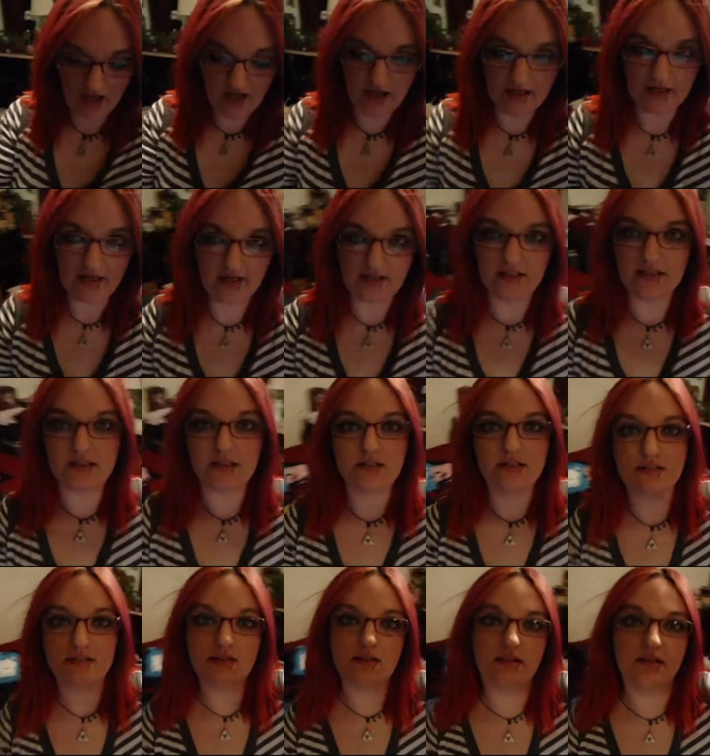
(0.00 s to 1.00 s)
I got it
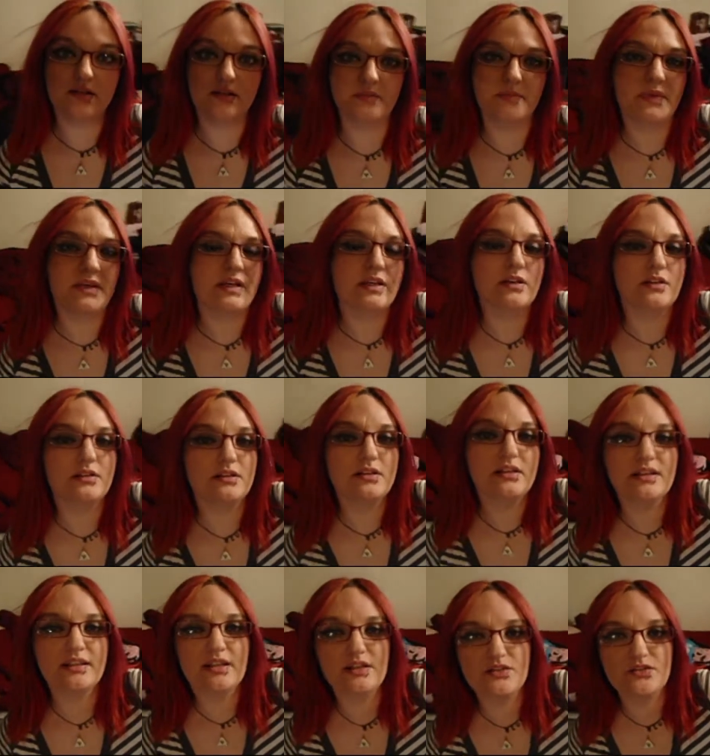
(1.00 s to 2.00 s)
in the mail
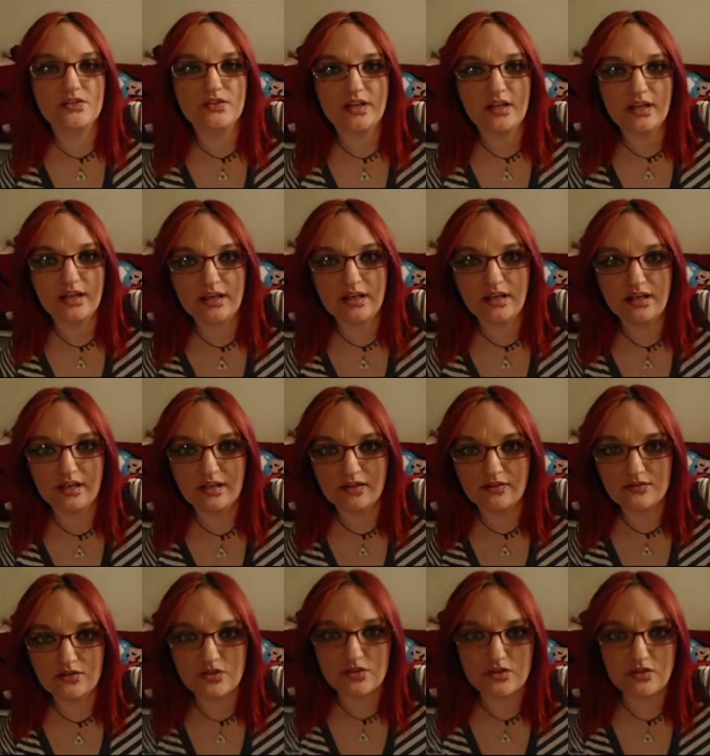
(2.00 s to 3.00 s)
yesterday, and
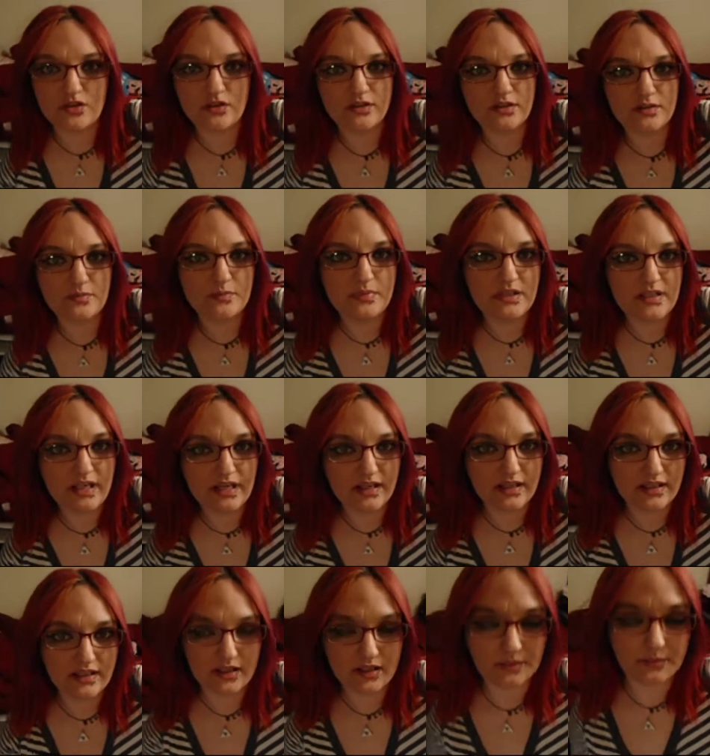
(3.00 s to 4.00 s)
I've just started
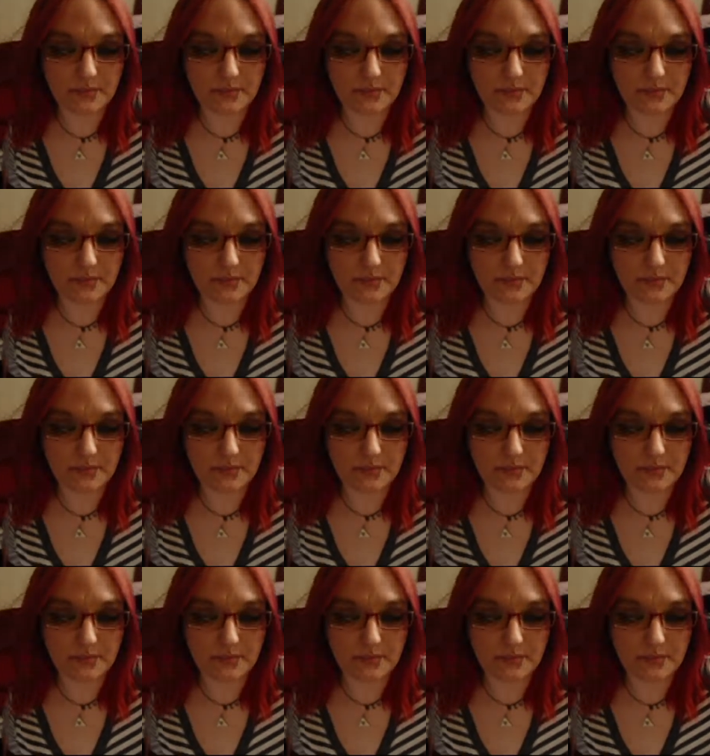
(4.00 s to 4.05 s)
playing.